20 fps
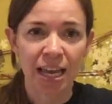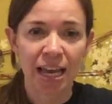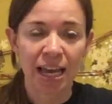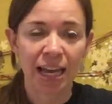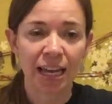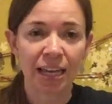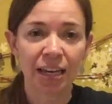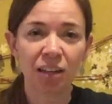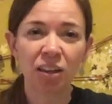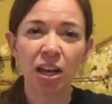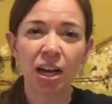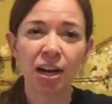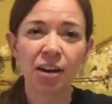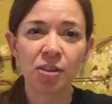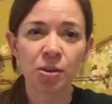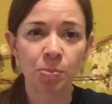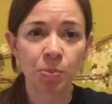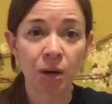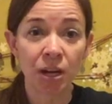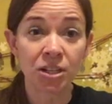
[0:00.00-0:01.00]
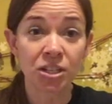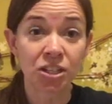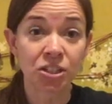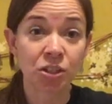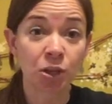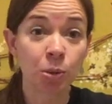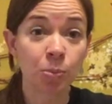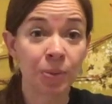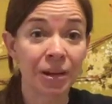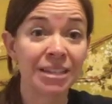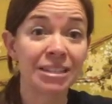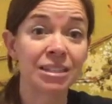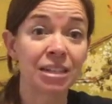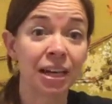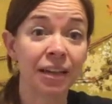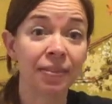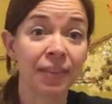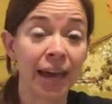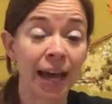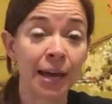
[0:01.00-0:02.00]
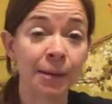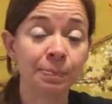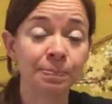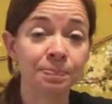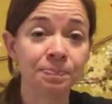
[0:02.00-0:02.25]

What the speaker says: And a lot of the projects are based on that.